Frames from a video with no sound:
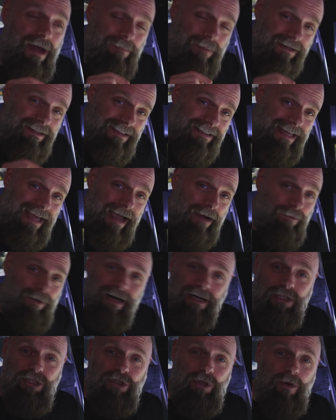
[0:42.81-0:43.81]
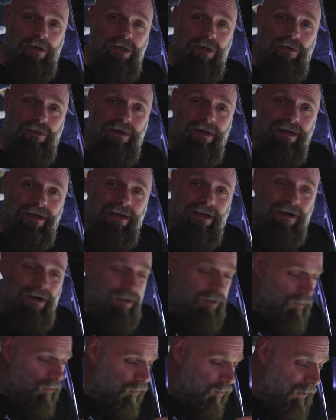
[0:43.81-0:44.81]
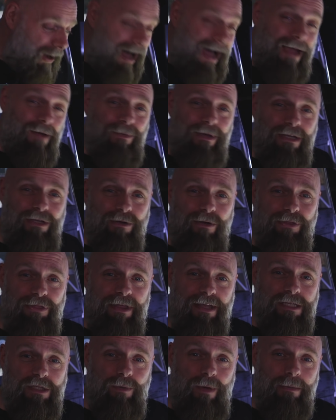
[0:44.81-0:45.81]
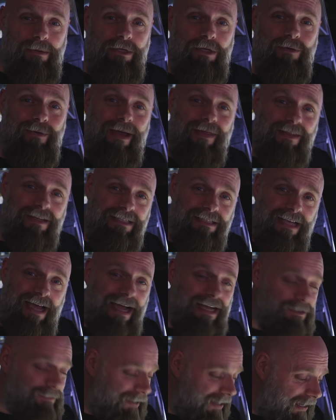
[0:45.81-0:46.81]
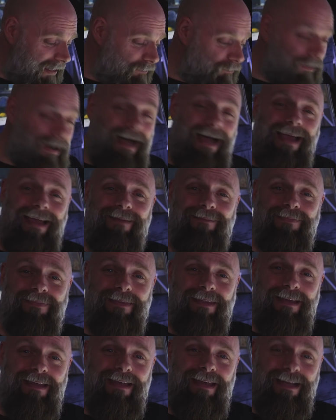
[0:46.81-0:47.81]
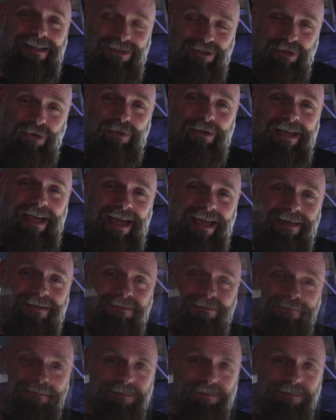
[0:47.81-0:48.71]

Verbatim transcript: But today I wanted to show you why we do things the way we do and the science behind why it's okay.